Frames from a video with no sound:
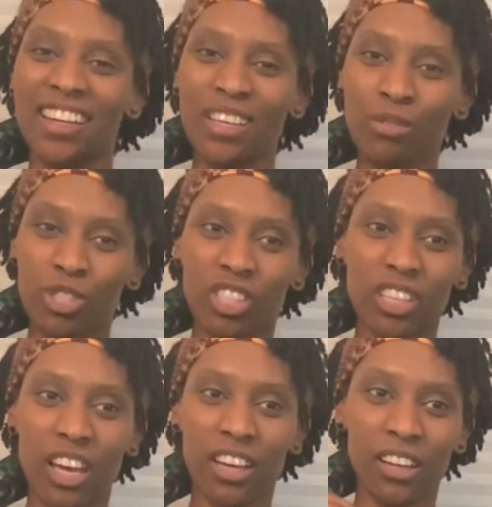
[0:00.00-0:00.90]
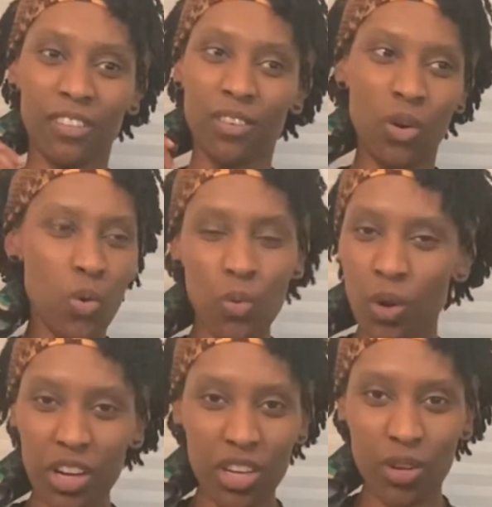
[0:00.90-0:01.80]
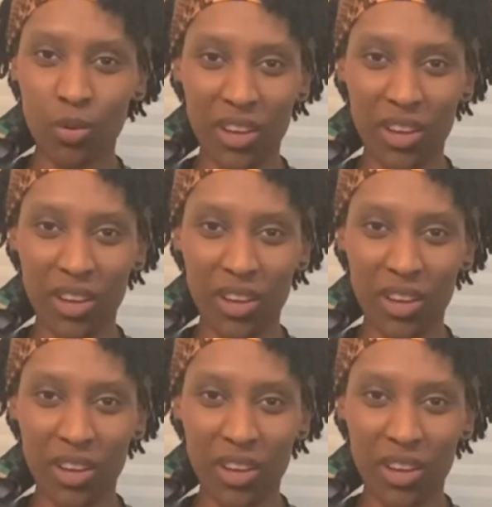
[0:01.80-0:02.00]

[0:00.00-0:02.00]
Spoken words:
he was just like, "Who are you?